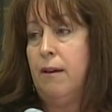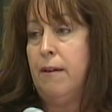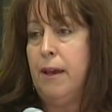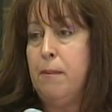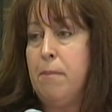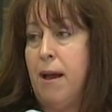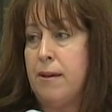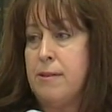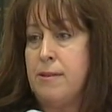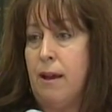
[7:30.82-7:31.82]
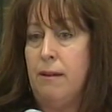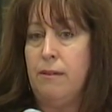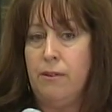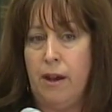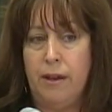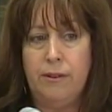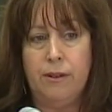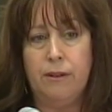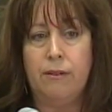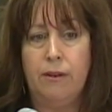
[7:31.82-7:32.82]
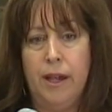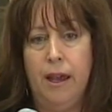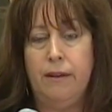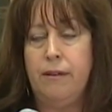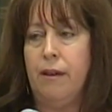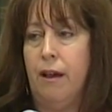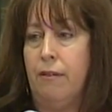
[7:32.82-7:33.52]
in Pakistan, trying to create